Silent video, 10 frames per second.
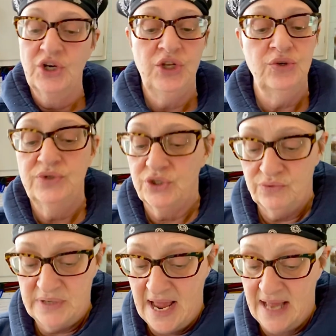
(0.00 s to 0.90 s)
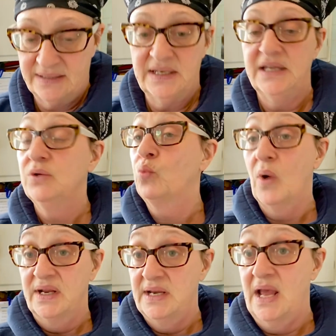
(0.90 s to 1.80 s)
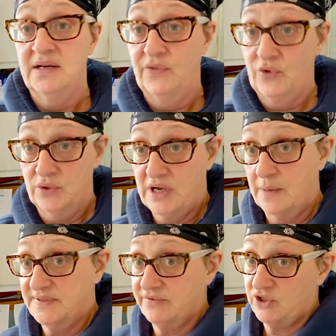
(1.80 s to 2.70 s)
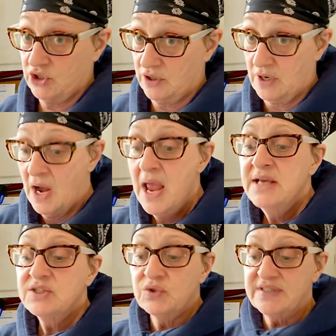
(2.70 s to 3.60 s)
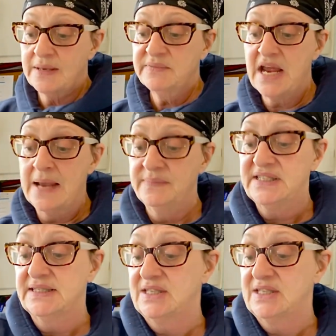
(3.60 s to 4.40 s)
You do not need 1 1/3 cups of sugar. So sometimes it's